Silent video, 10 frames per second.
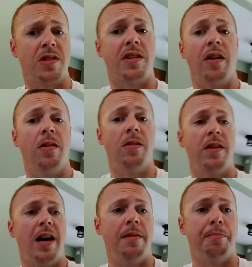sterile or
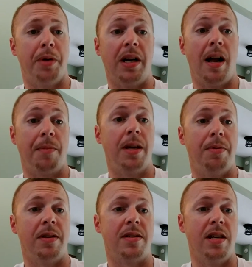not, but I'm
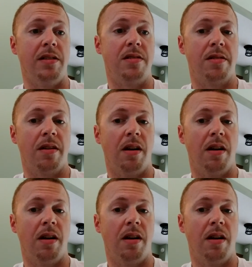keeping the seeds.